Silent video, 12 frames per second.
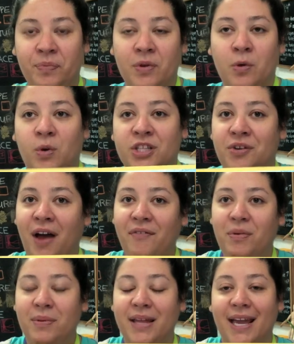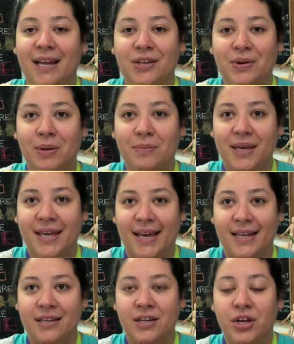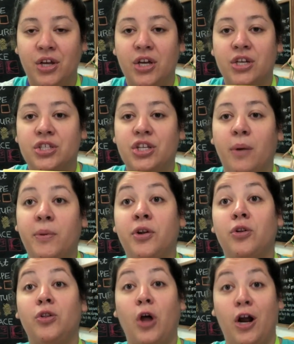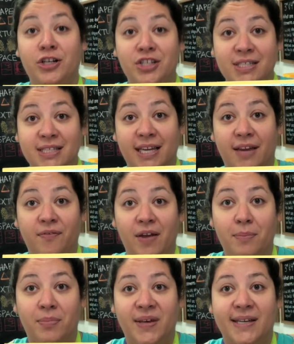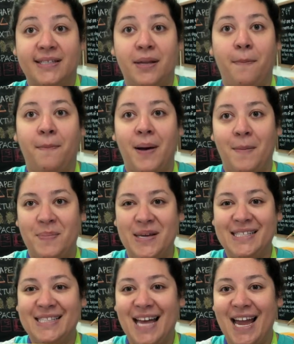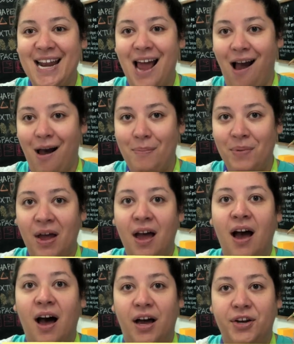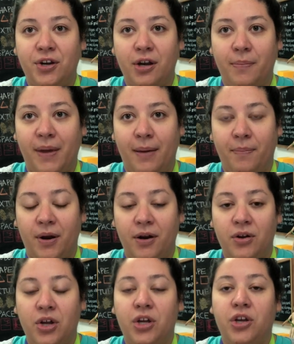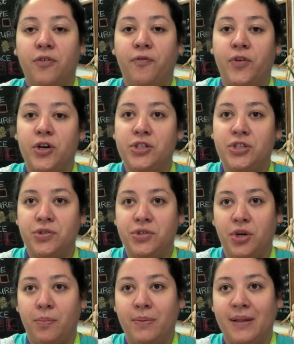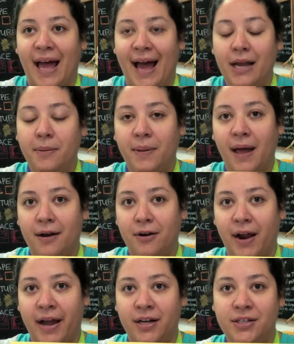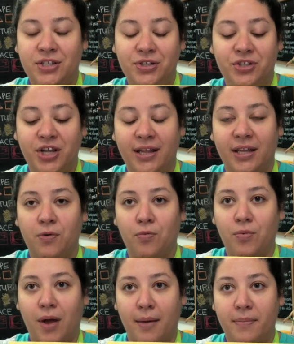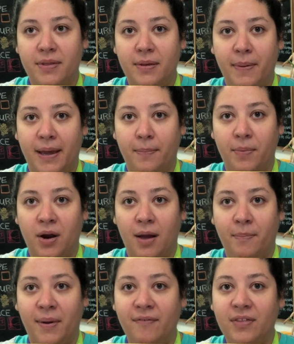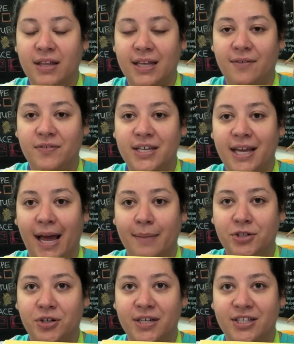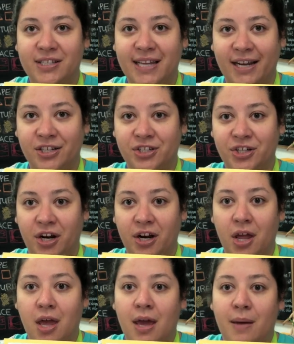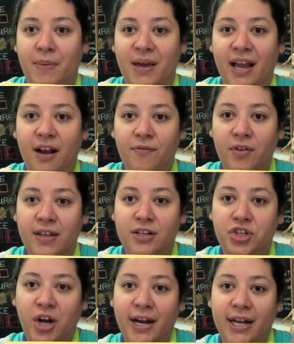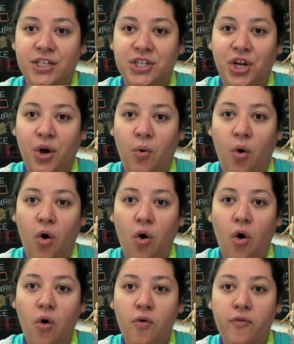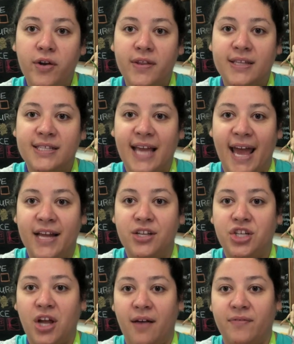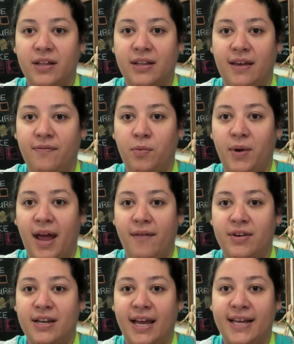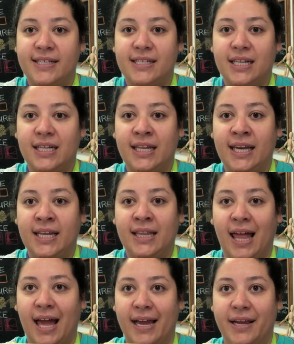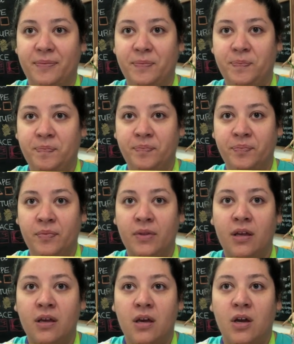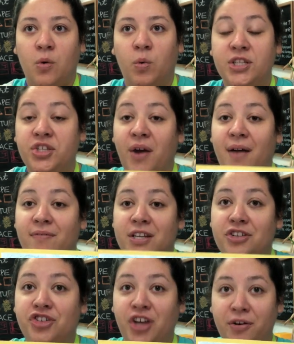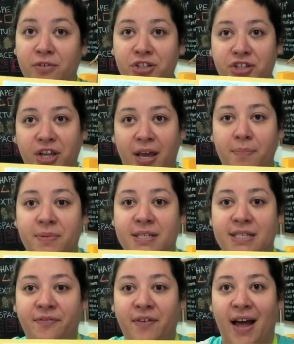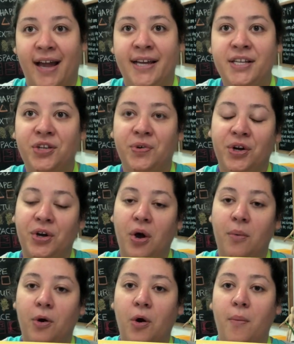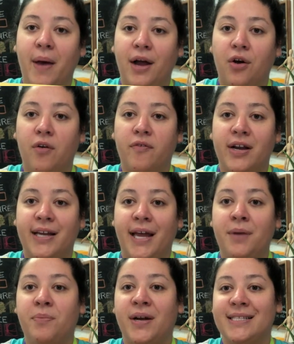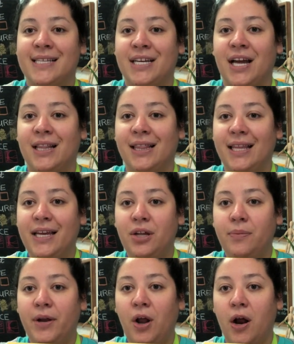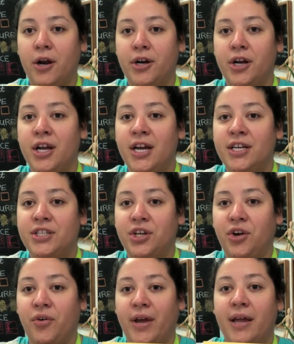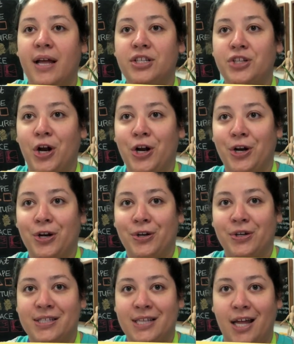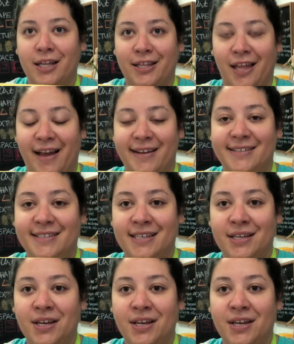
Once you have a plan, you can begin. Start with your largest leaf and place it bumpy side up under your paper. You'll first use your black block crayon to gently rub the paper above the leaf to capture its texture. Be careful then try not to go over this edge of the leaf. You wanna have a nice clean line. Once you have the general shape defined, you can go, go back over again, pressing a little bit harder to create darker solid lines.